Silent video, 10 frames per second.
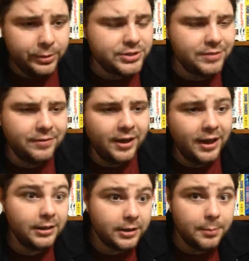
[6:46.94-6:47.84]
we also
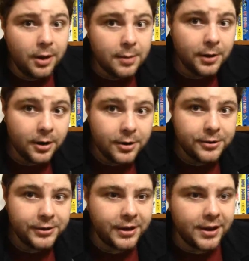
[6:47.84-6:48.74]
have Helena
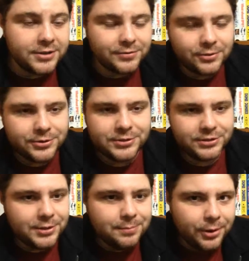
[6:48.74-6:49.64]
Bonham-Carter in the cast, of course.
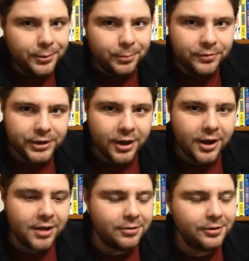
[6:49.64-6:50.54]
It's a Tim Burton movie. You got
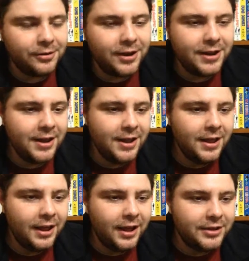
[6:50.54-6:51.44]
to have her, right?
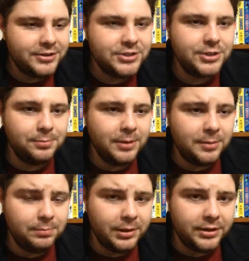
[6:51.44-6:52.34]
She's good
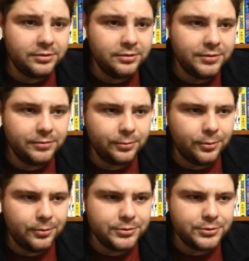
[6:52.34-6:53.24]
in playing two different
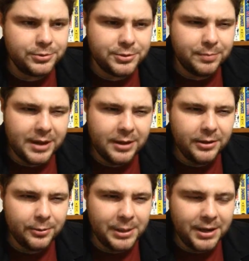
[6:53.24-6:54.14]
roles, which
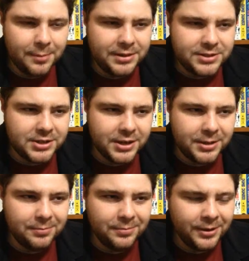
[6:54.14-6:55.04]
may or may not be the
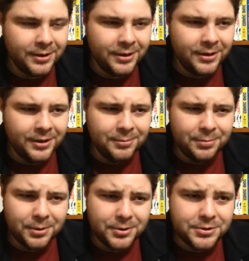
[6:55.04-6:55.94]
same
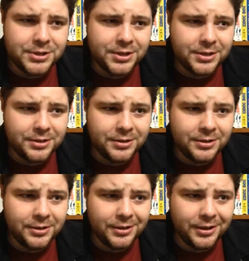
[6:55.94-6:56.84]

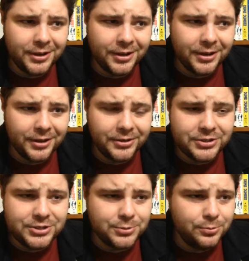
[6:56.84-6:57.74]
person.
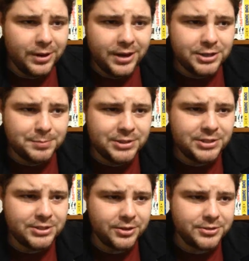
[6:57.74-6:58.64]
She's a witch, but
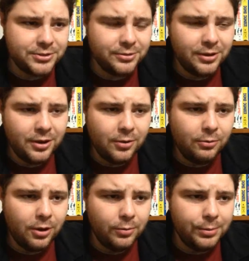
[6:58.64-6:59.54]
she's
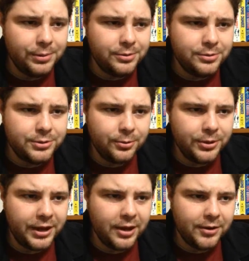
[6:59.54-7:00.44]
also a woman who's
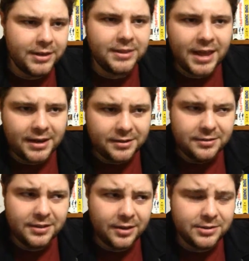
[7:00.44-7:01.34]
holding out in that
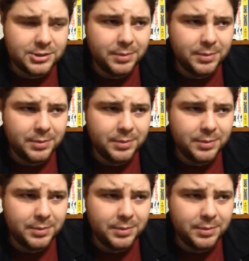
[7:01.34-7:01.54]
town